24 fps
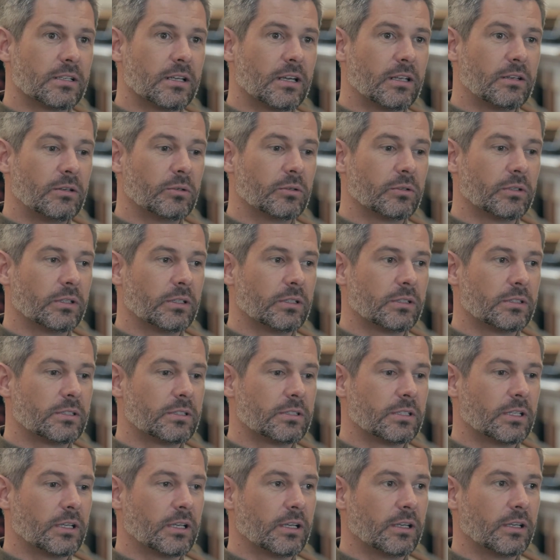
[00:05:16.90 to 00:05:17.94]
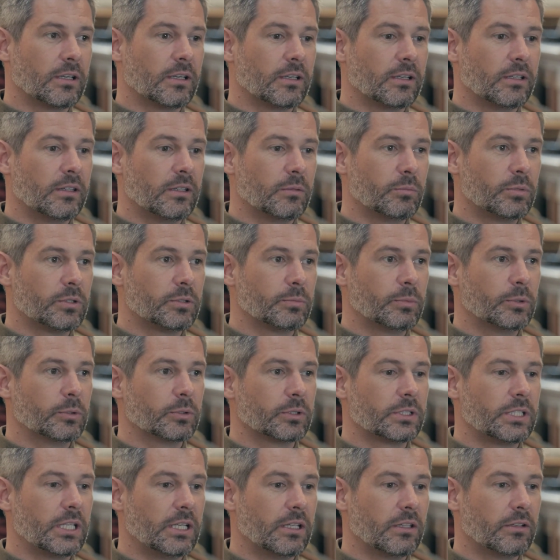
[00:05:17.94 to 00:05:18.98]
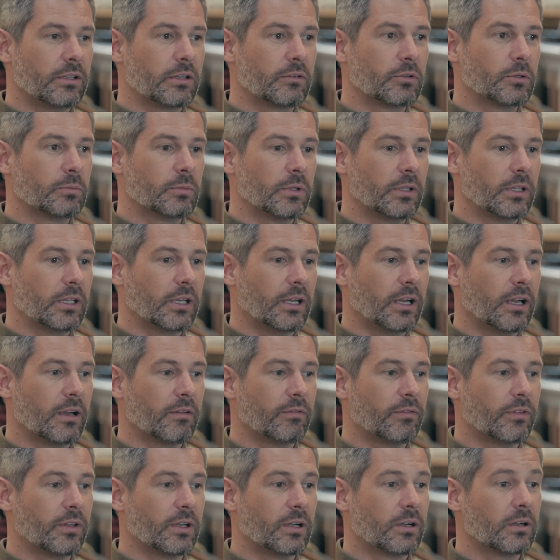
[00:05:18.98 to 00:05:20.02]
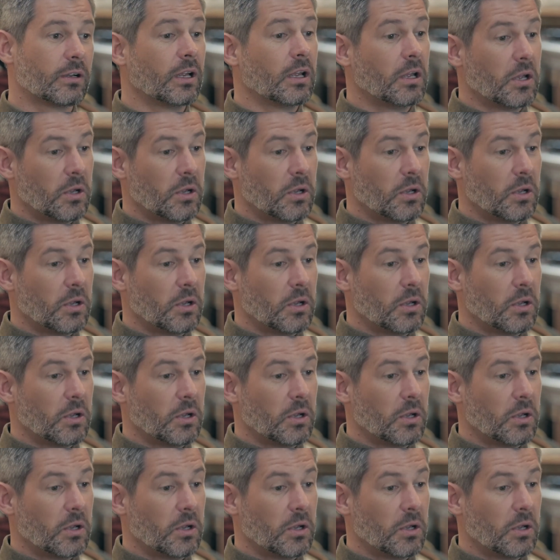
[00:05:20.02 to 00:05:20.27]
I know that in the bespoke tailoring room that they have there,